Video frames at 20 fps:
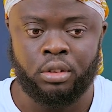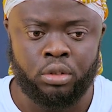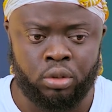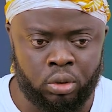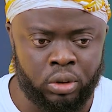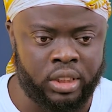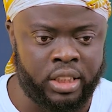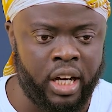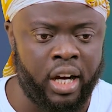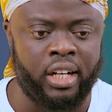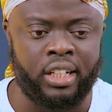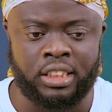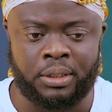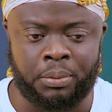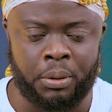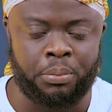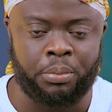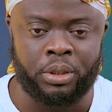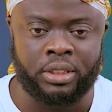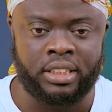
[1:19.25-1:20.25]
to tell his
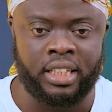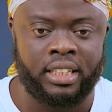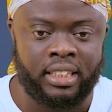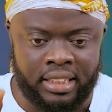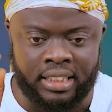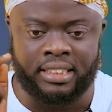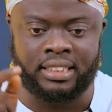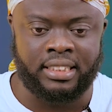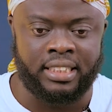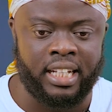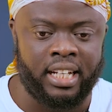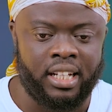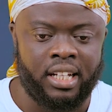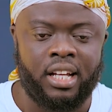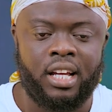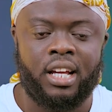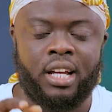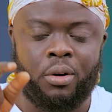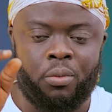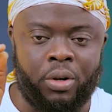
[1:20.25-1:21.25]
people, said this year,
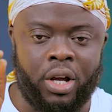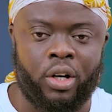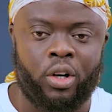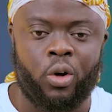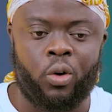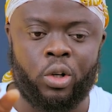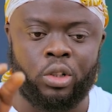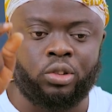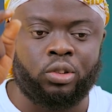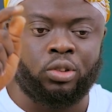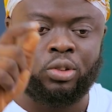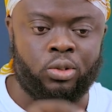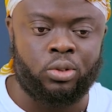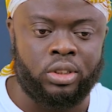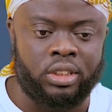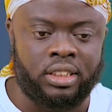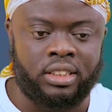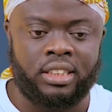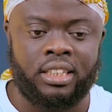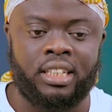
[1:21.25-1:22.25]
we are not going to do
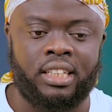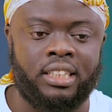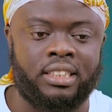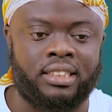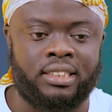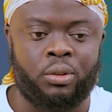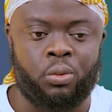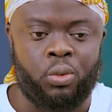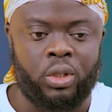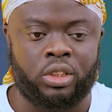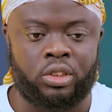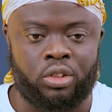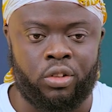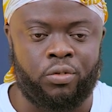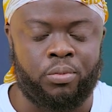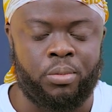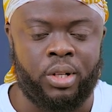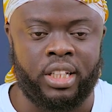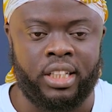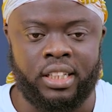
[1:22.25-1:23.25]
this. It is a waste
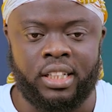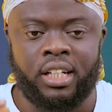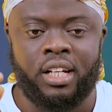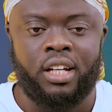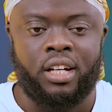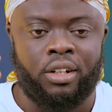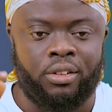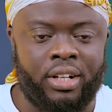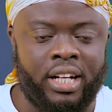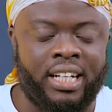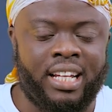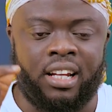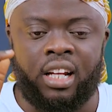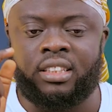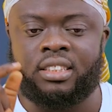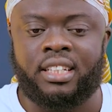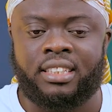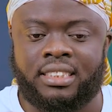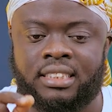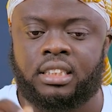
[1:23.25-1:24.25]
of money. Rather,
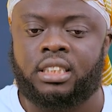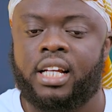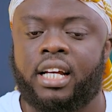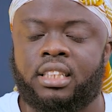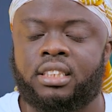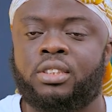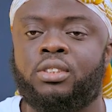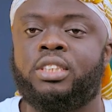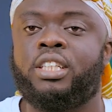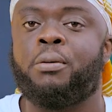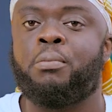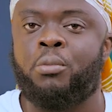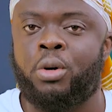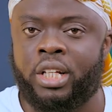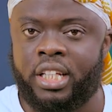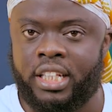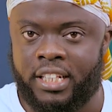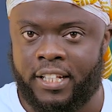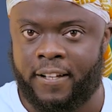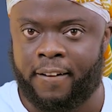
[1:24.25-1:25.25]
let us channel the
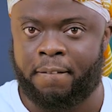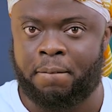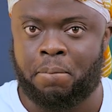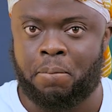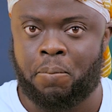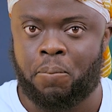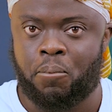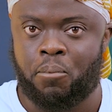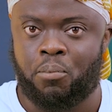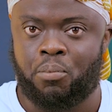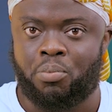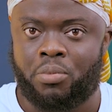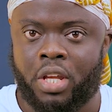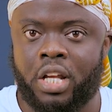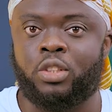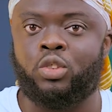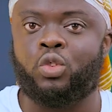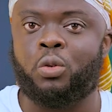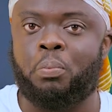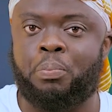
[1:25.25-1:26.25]
money
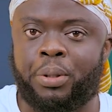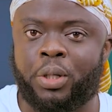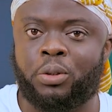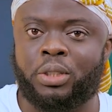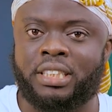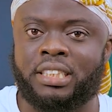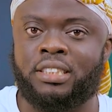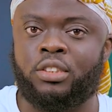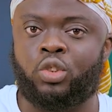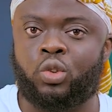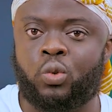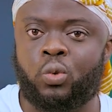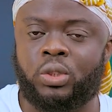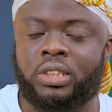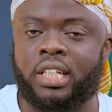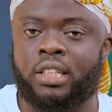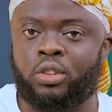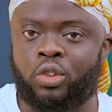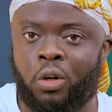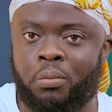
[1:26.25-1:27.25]
into building
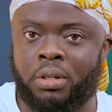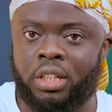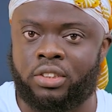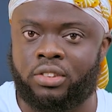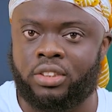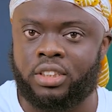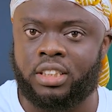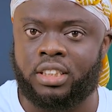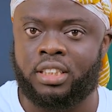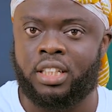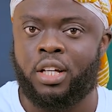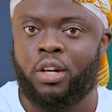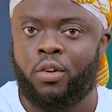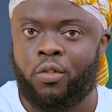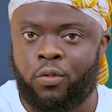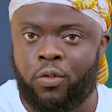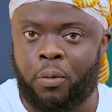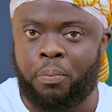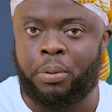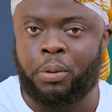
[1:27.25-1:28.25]
schools and dormitories
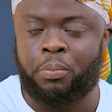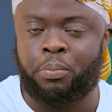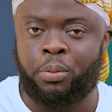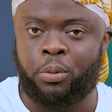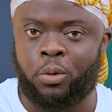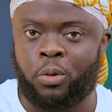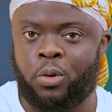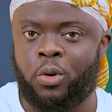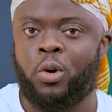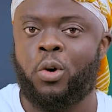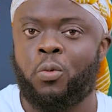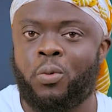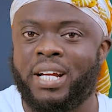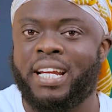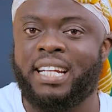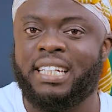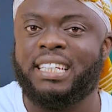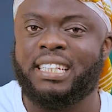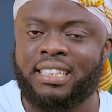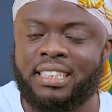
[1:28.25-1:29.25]
for people when
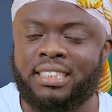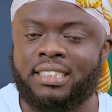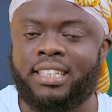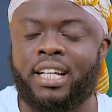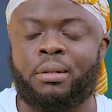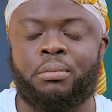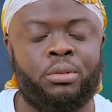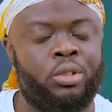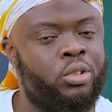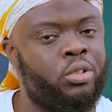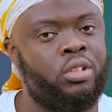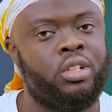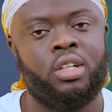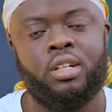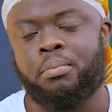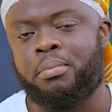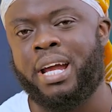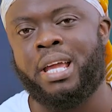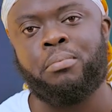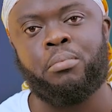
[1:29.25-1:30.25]
they need them. No,
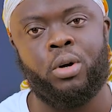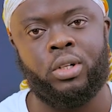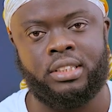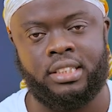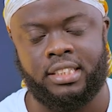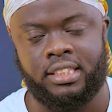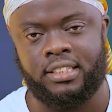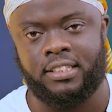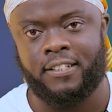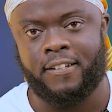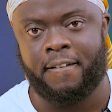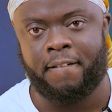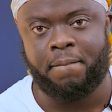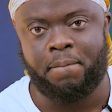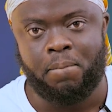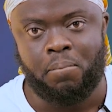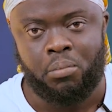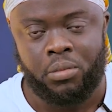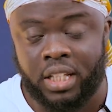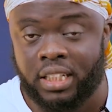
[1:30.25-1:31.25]
my Boston.
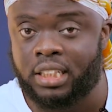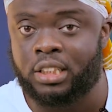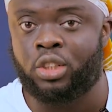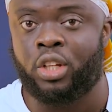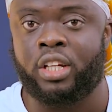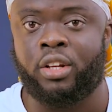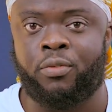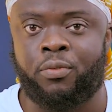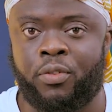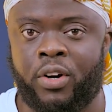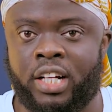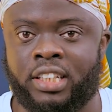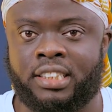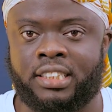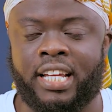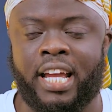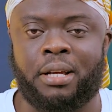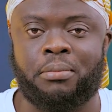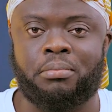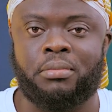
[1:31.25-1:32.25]
This is not the first
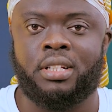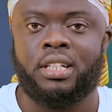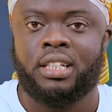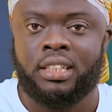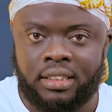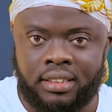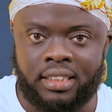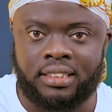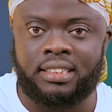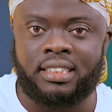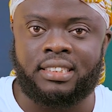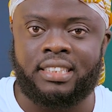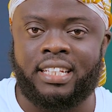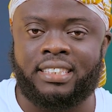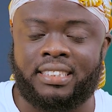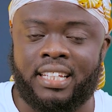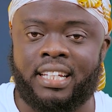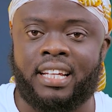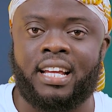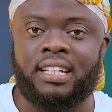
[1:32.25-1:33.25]
time. This is the
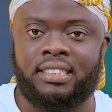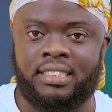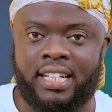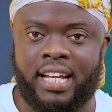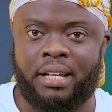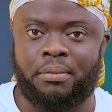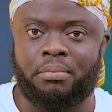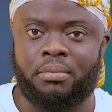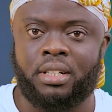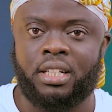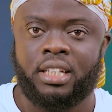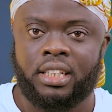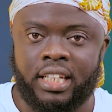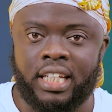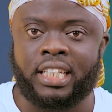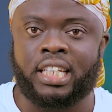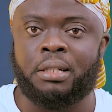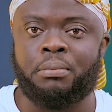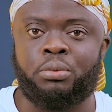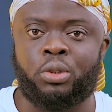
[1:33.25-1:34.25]
second time. They
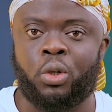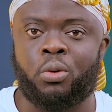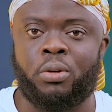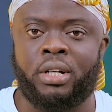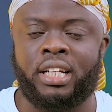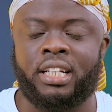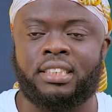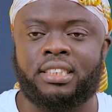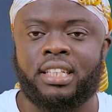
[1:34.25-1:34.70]
keep doing.